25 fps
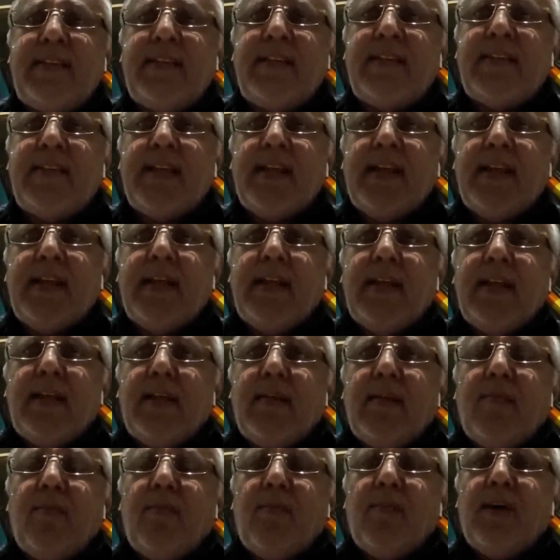this has
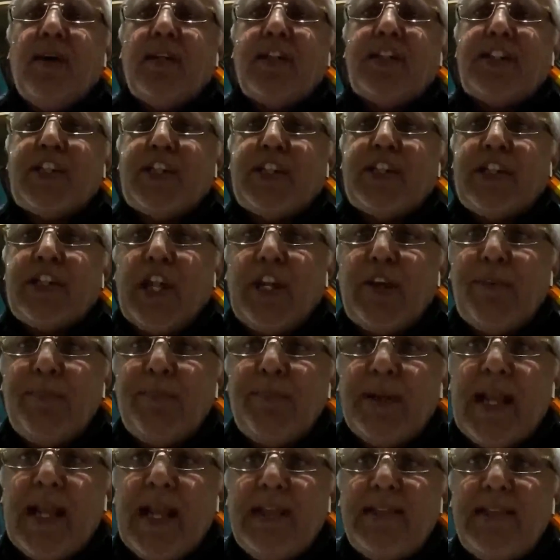
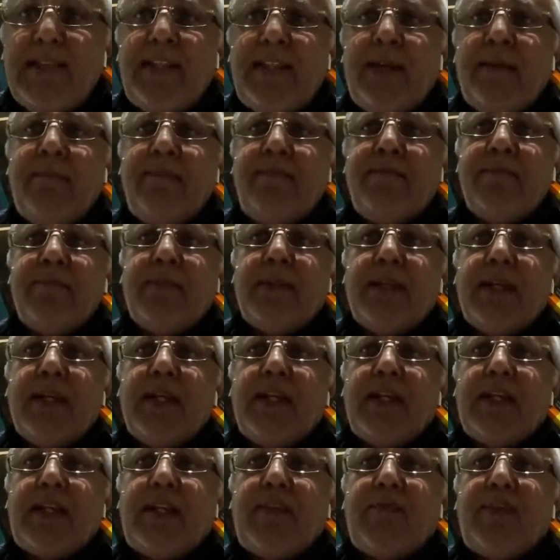stigmatized them.
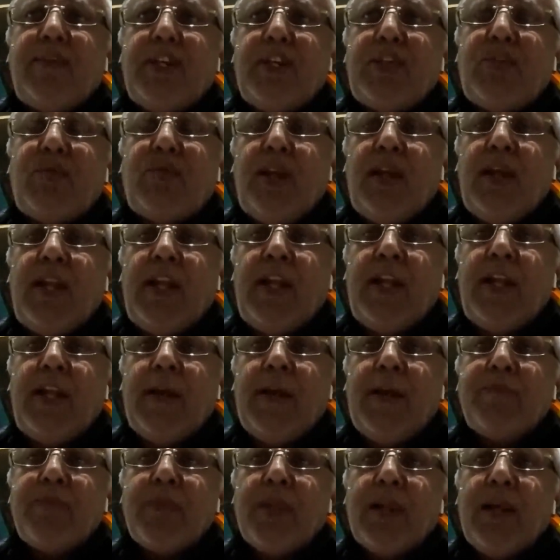It has
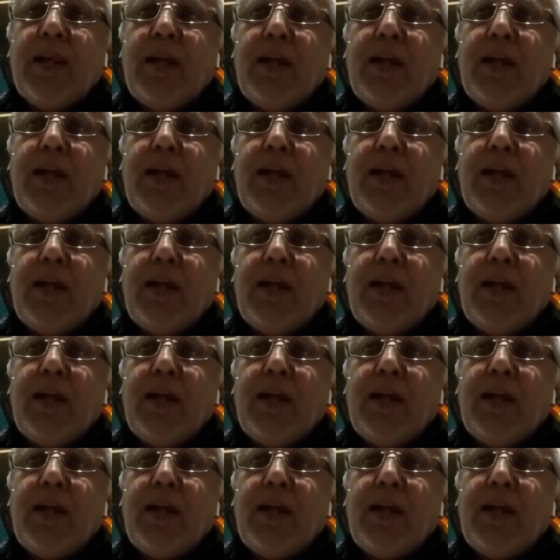virtually